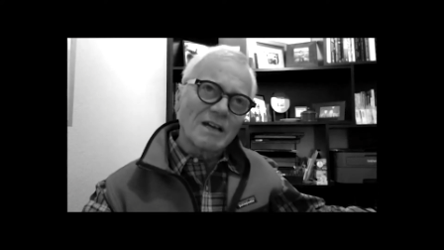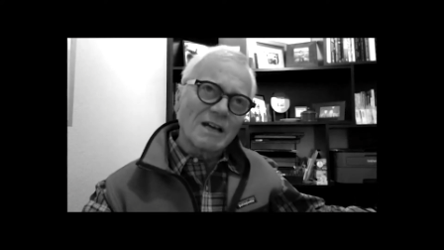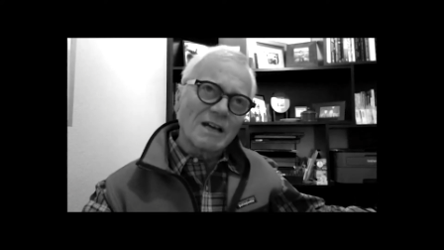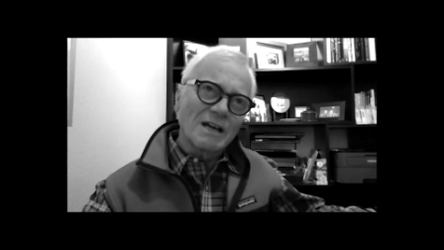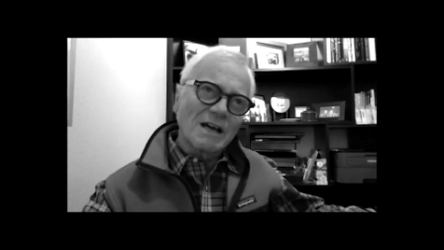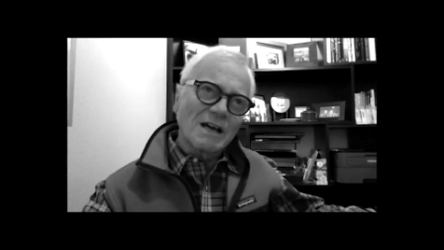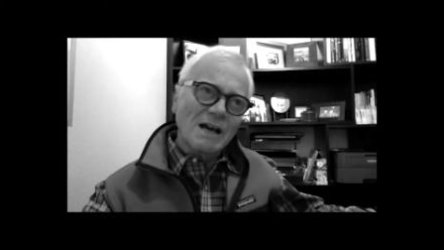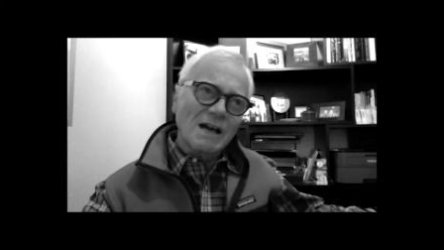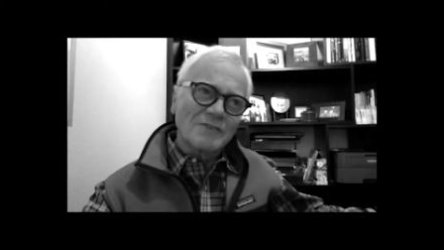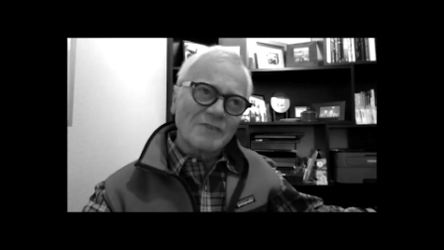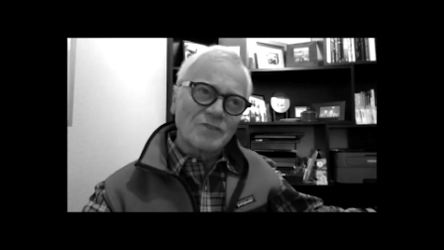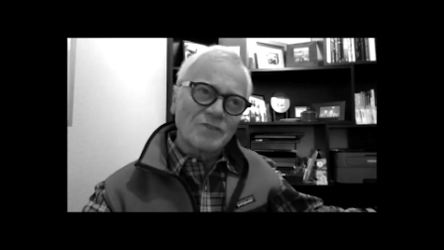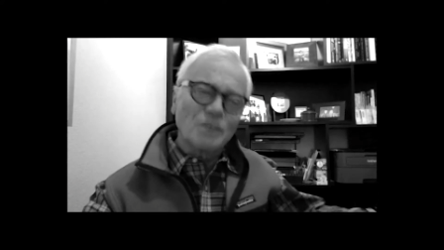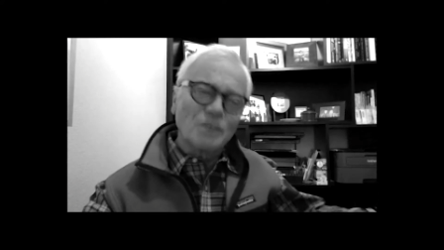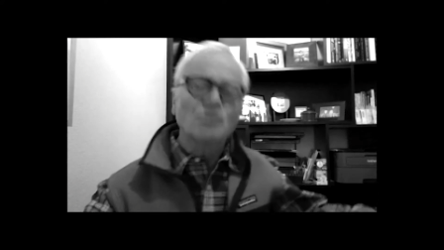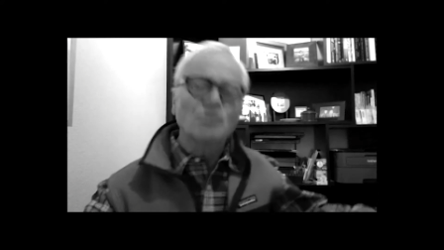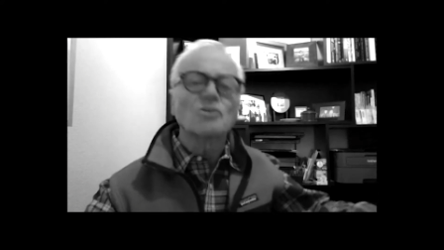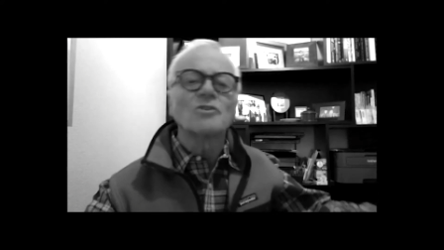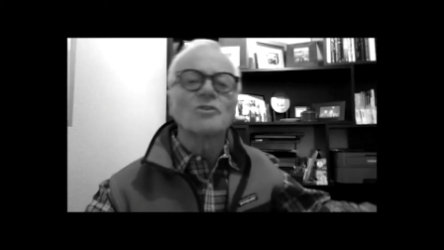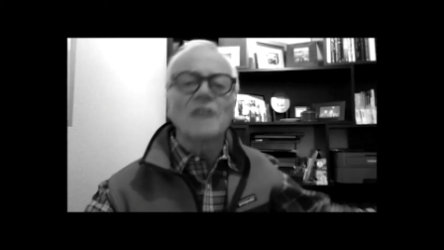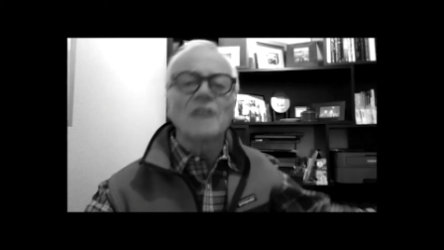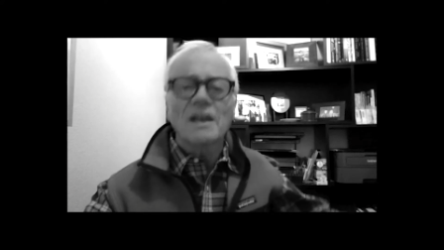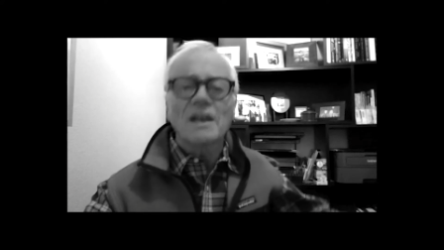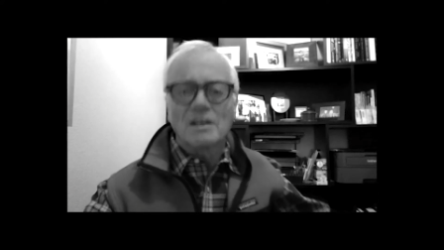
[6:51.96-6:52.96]
a
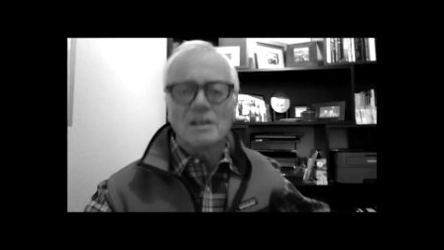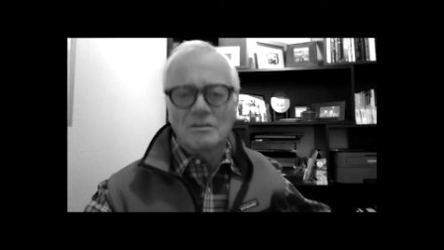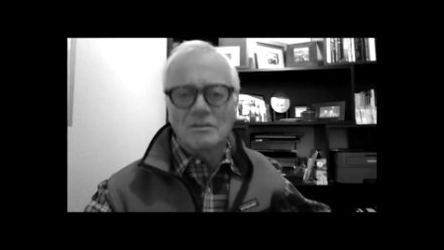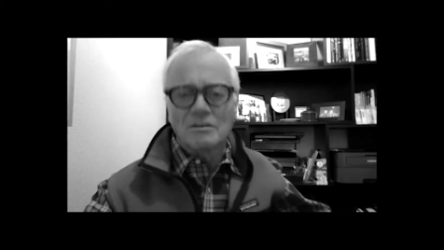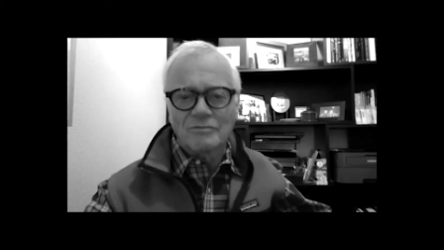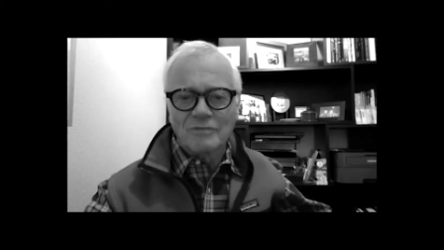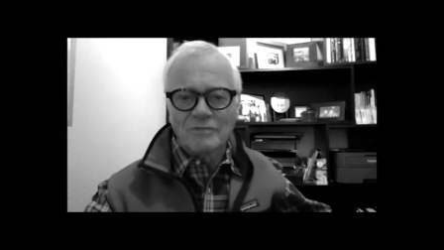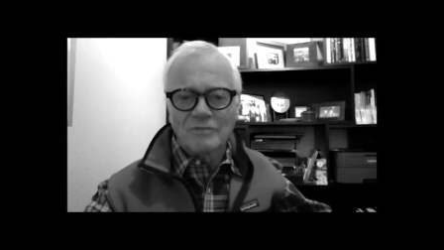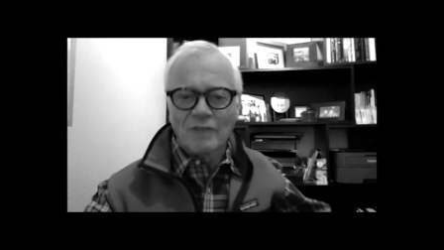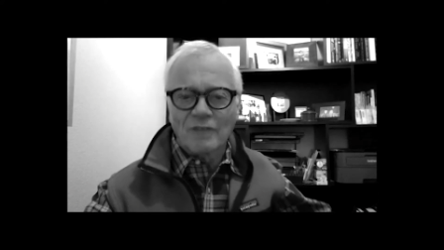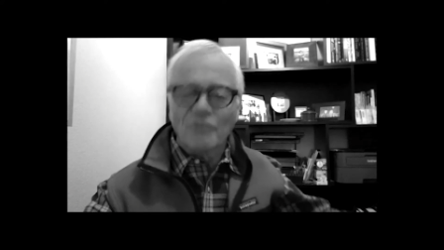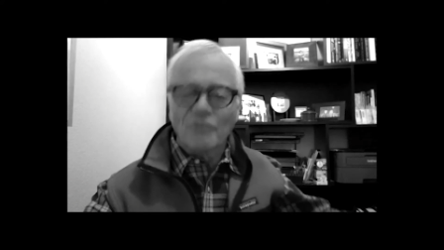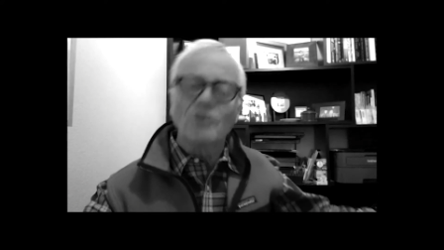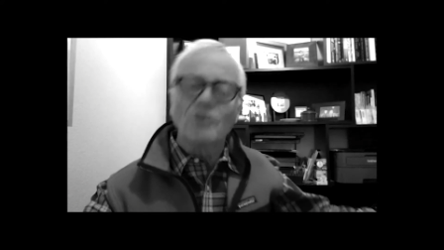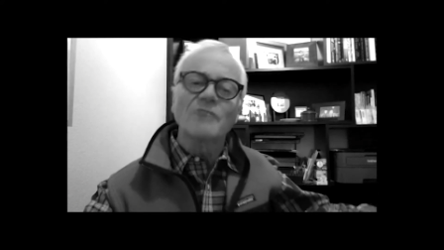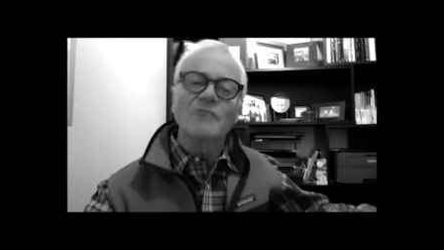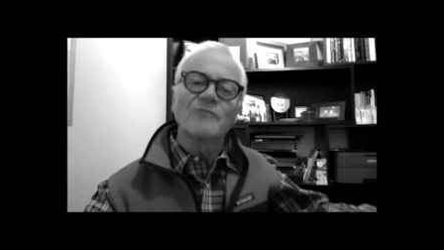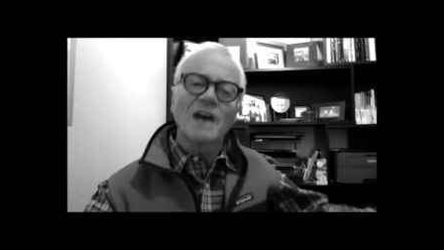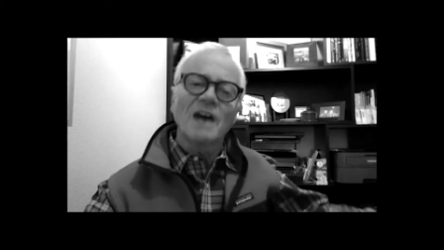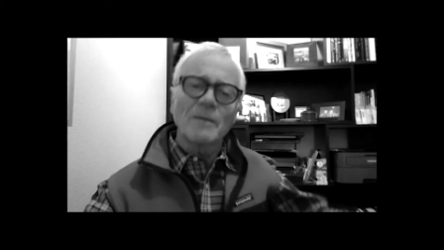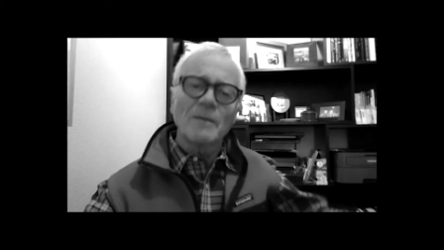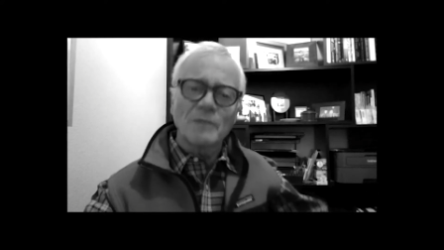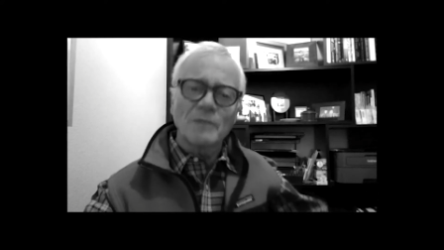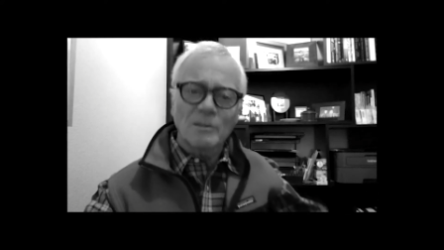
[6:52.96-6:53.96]
digital negative, a
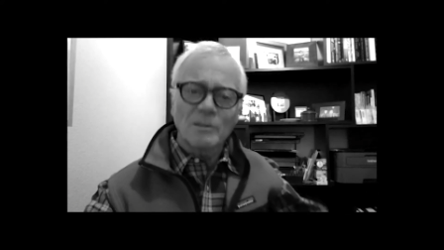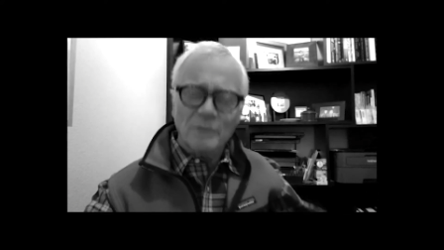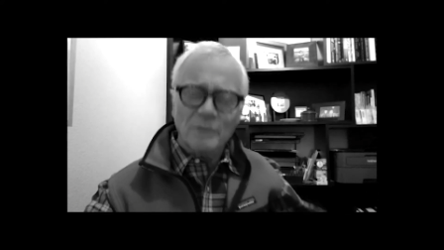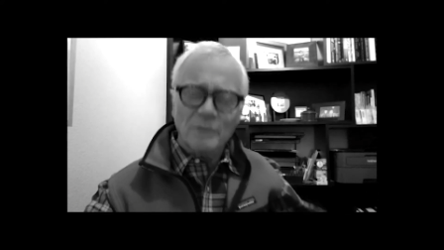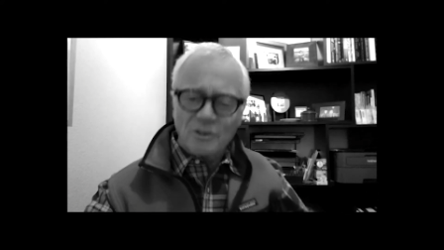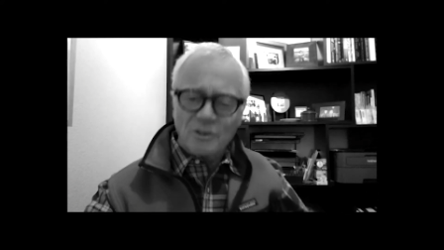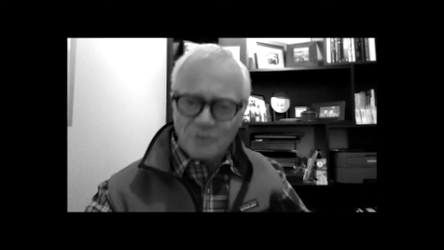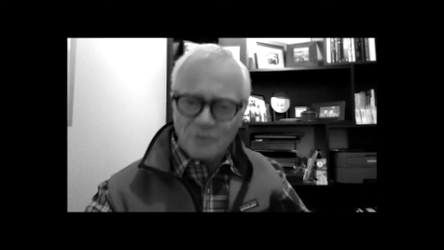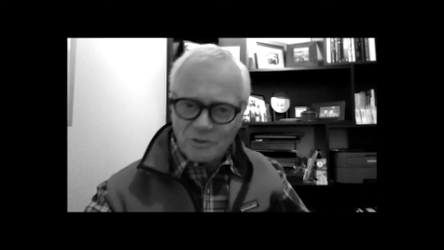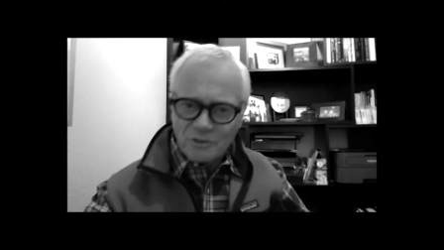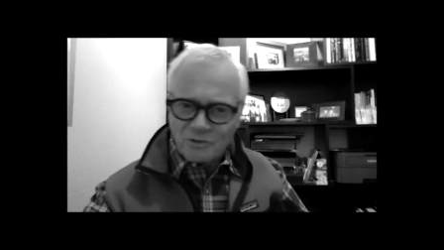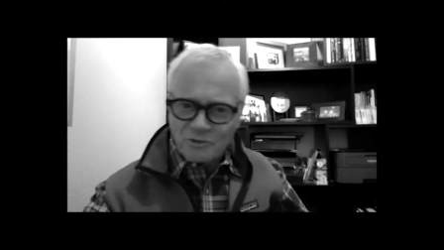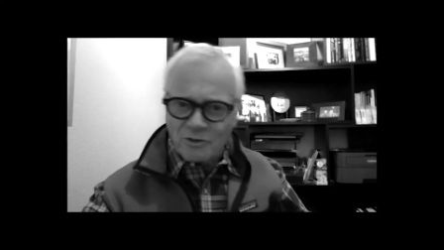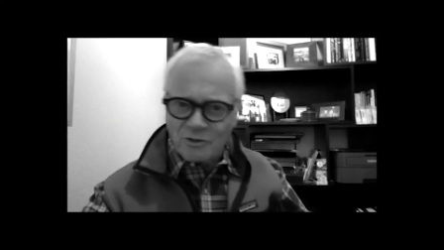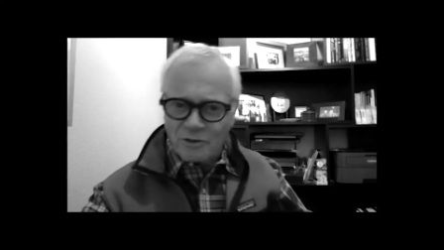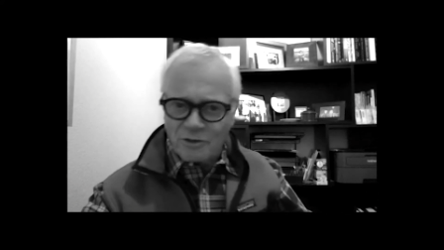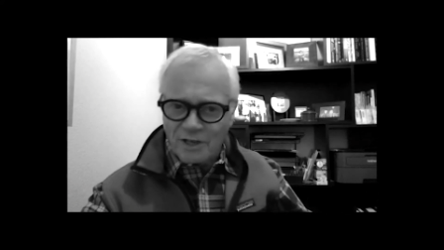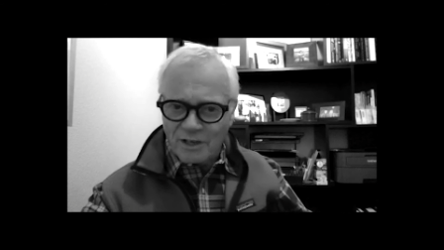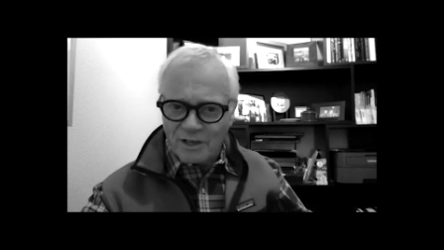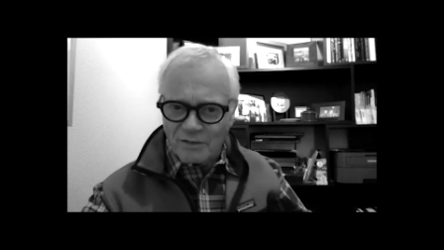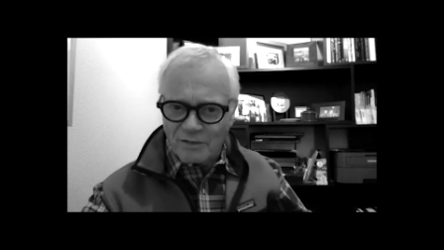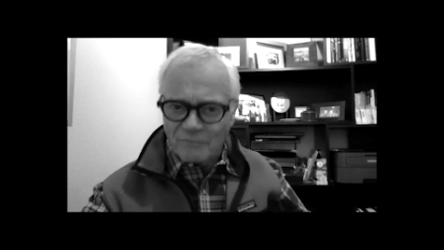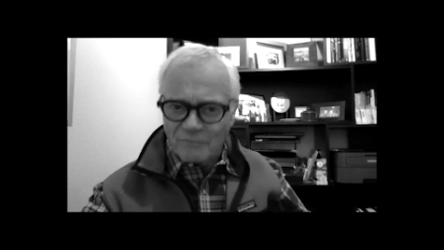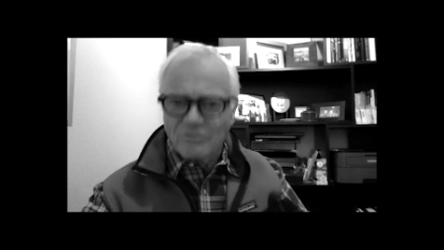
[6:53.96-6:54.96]
35 millimeter digital
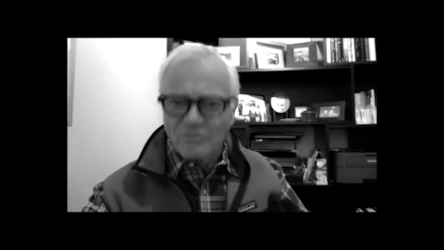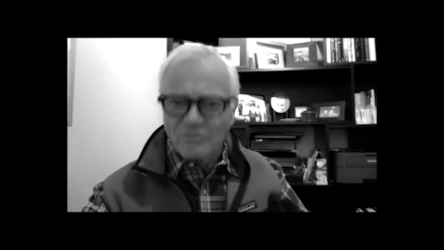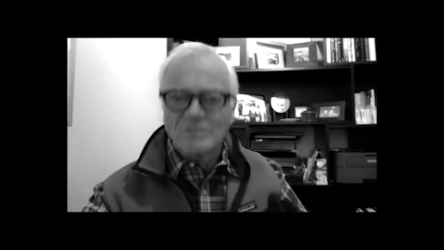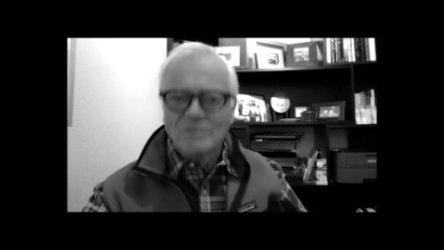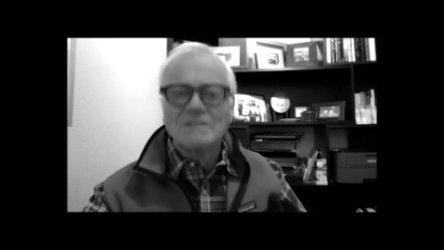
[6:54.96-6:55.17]
negative.